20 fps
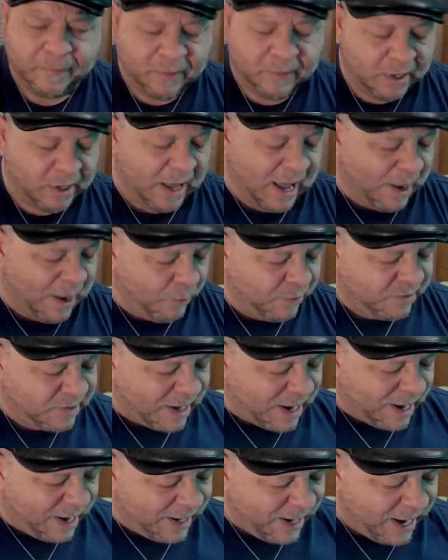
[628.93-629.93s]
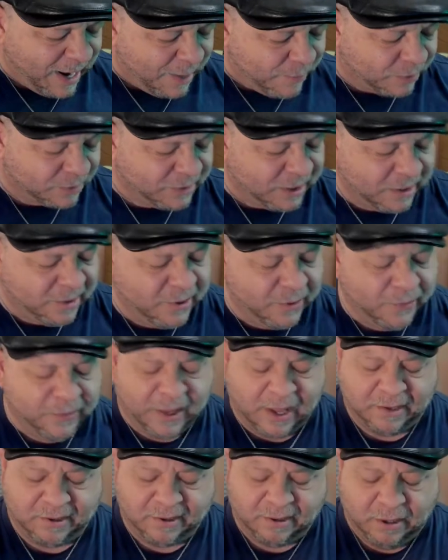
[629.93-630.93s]
I was kind of able to do
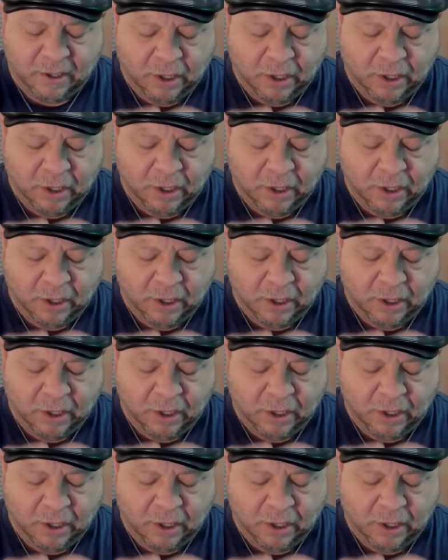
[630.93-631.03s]
this